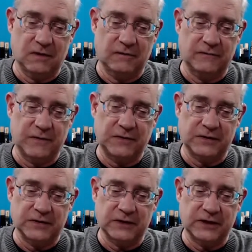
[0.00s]
50s
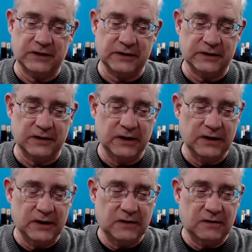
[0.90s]
and 60s.
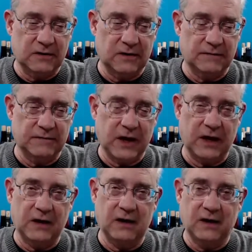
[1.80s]

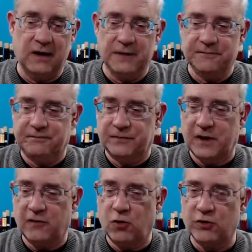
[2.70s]
And
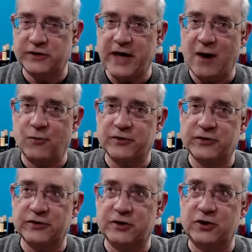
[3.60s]
of course, that
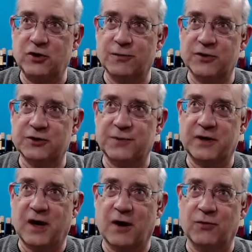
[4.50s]
was humorous, but
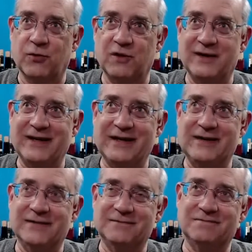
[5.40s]
not really...
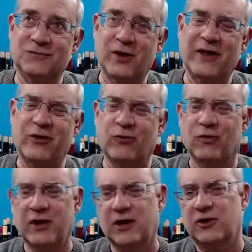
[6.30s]
Well, they threw a
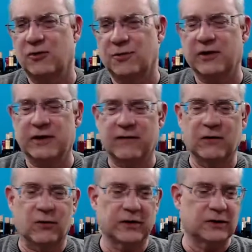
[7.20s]
little humor in every
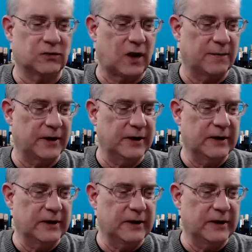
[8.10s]
once in a while, but